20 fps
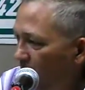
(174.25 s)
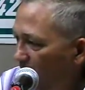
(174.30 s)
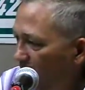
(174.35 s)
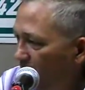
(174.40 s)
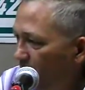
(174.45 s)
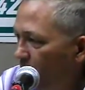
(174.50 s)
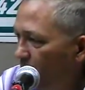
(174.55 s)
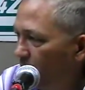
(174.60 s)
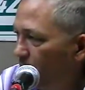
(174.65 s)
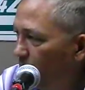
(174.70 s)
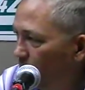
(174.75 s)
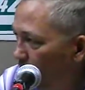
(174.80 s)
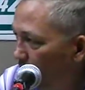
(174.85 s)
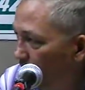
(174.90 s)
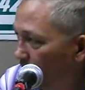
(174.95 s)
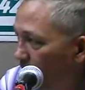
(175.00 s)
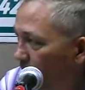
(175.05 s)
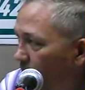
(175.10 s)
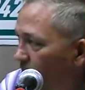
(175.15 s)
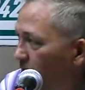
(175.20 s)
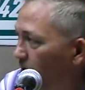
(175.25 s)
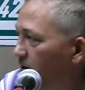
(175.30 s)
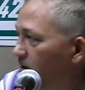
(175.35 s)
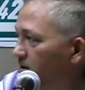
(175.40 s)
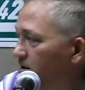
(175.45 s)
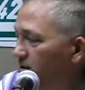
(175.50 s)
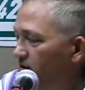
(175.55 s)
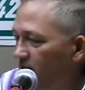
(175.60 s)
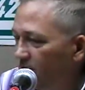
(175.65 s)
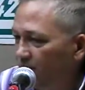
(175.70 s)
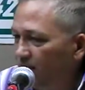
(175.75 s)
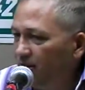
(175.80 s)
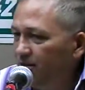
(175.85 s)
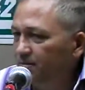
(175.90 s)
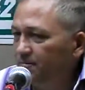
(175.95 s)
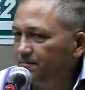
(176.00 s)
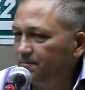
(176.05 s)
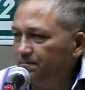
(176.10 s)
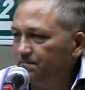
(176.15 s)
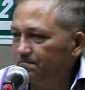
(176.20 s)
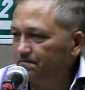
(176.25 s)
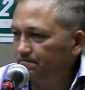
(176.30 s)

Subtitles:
handle more sun.